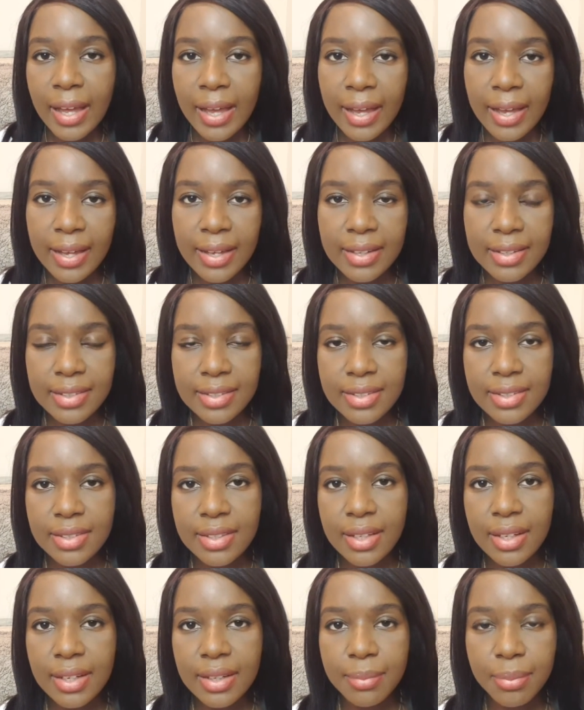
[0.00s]

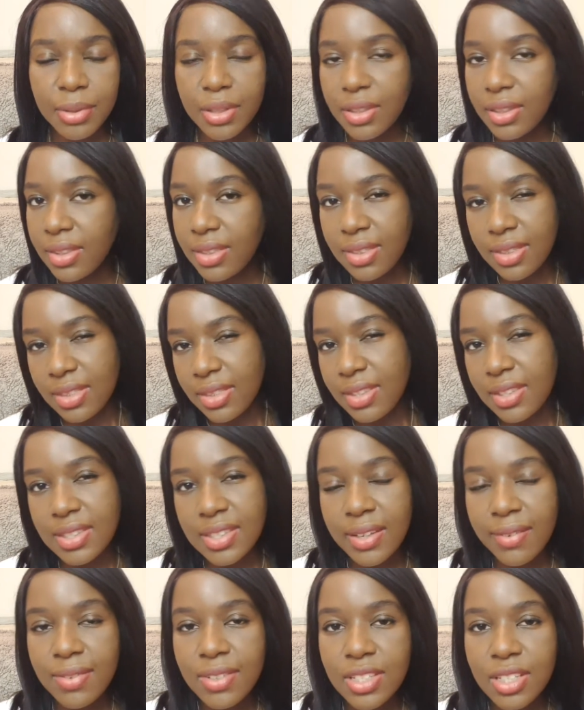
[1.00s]
And but
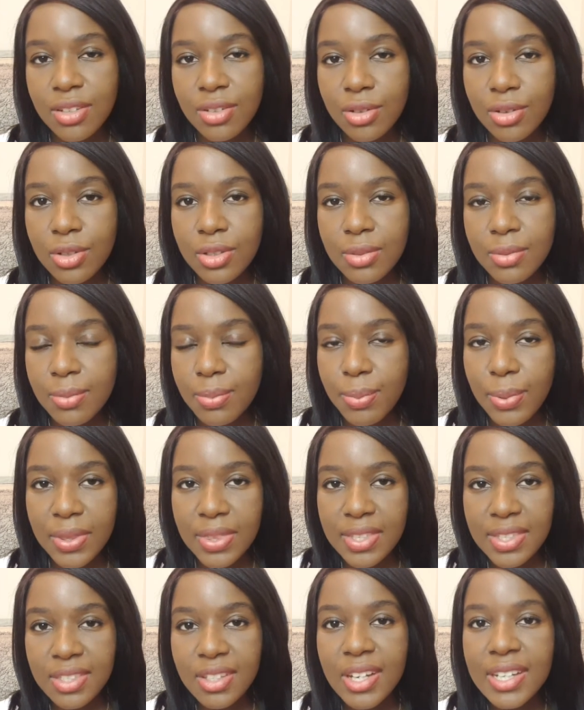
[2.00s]

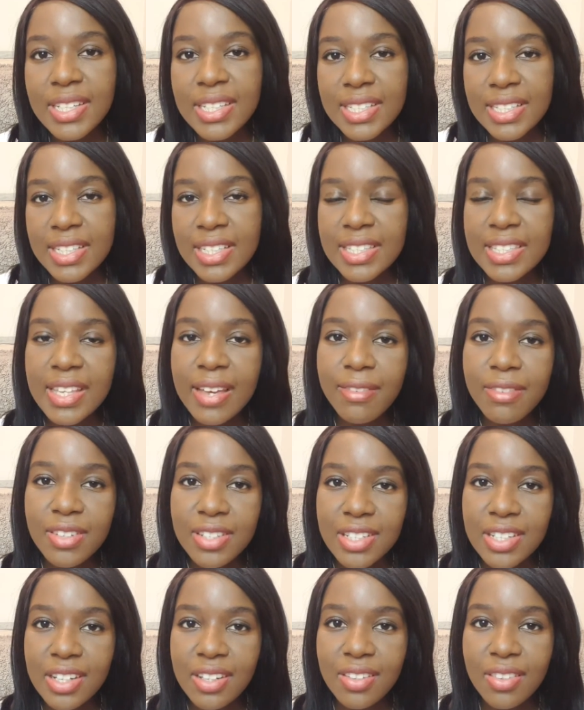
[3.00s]
the scientist is
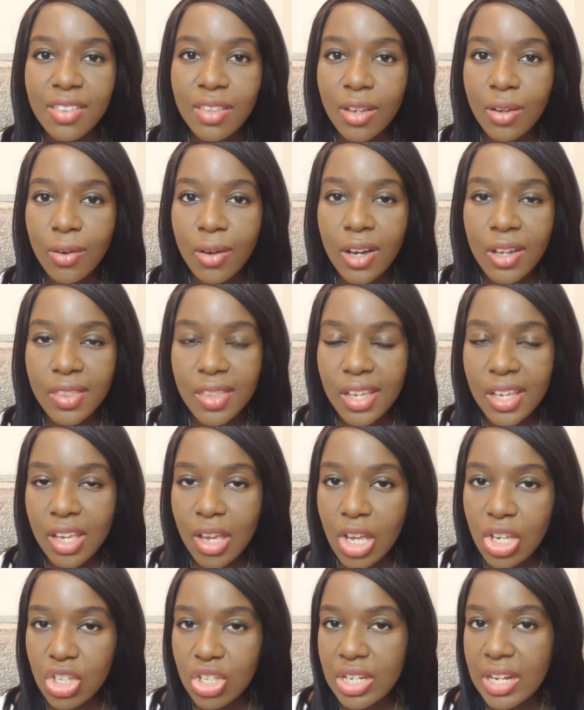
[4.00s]
70, so are they
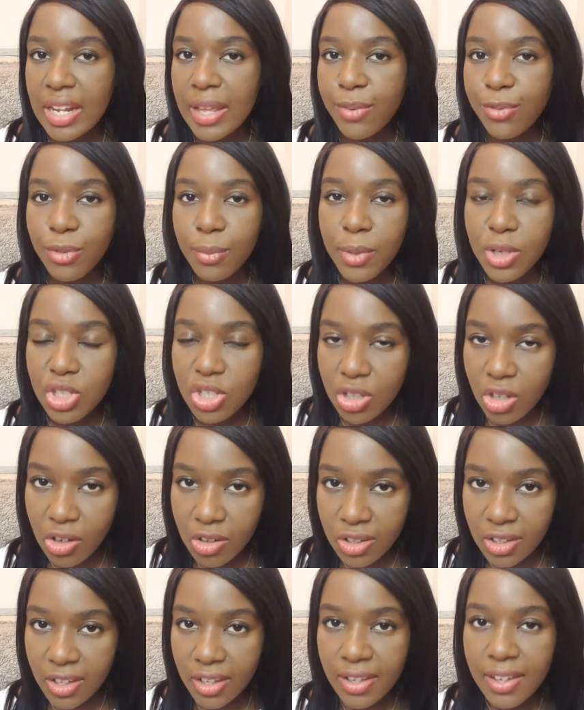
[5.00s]
going to live for much
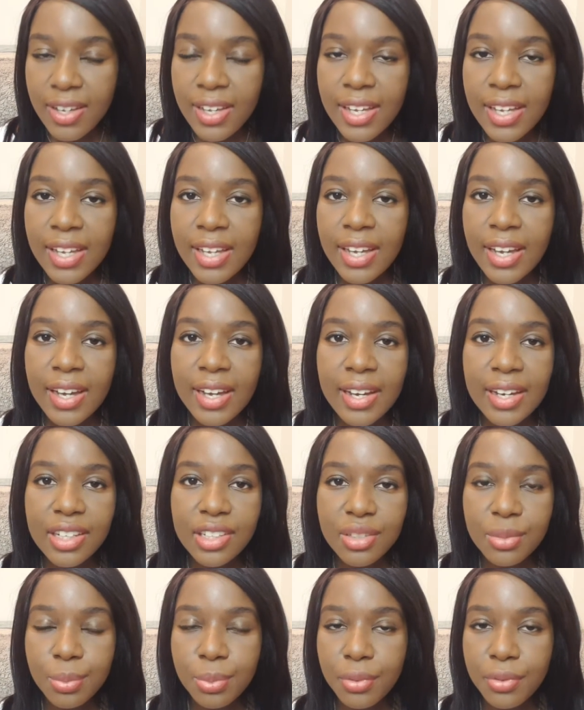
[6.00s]
longer
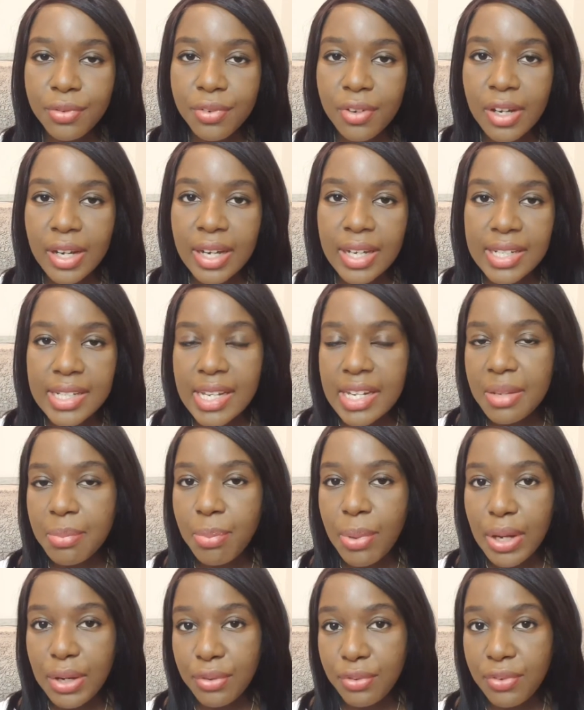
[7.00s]
to provide any
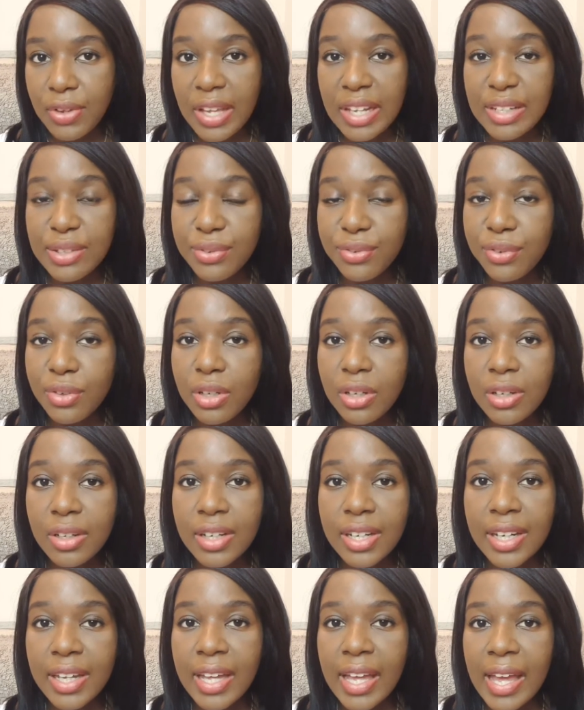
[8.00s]
benefit
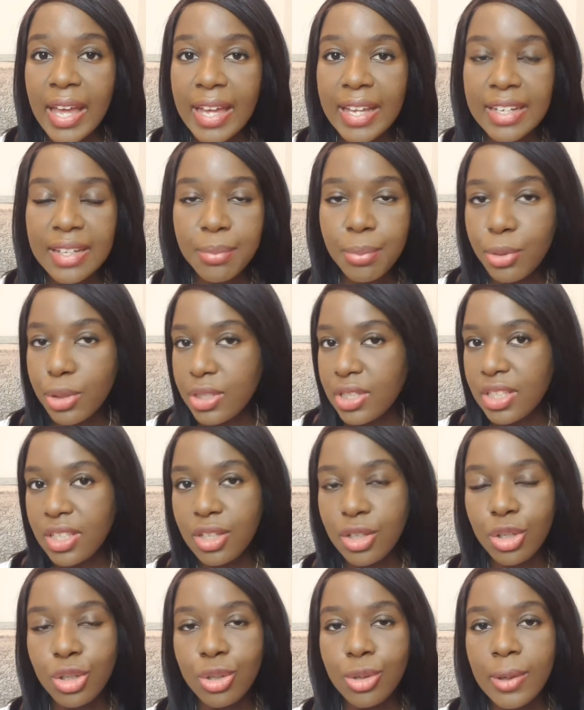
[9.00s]
for anybody
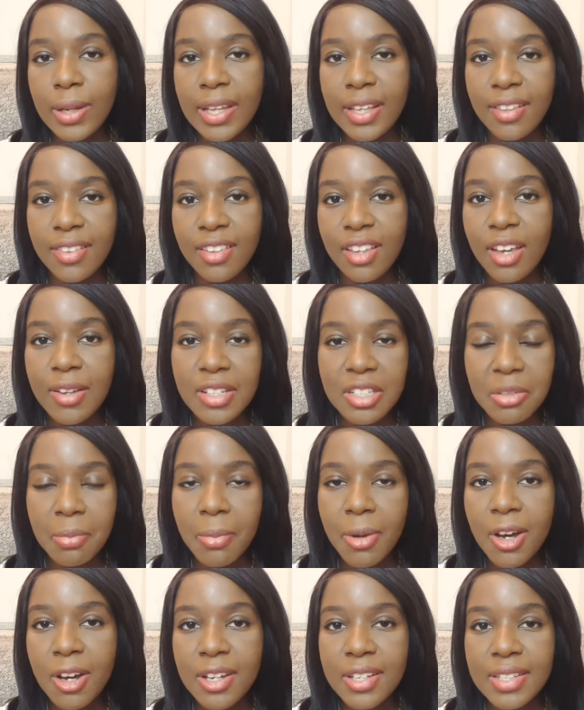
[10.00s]
who is going to
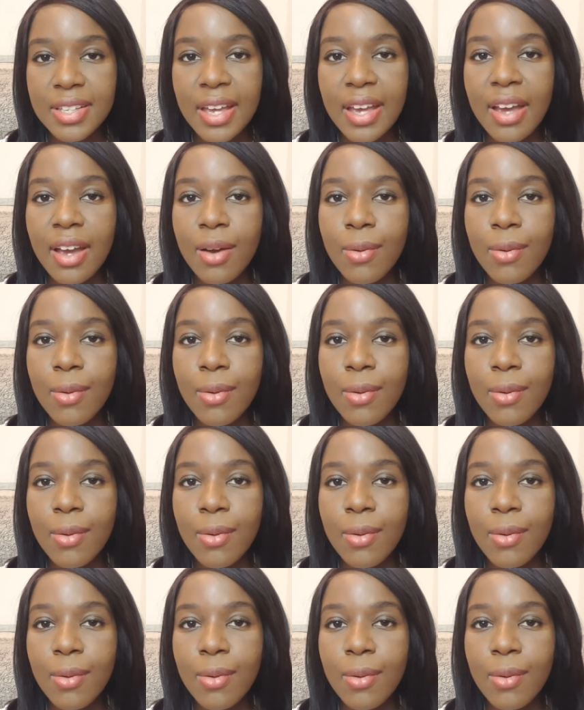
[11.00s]
Mars?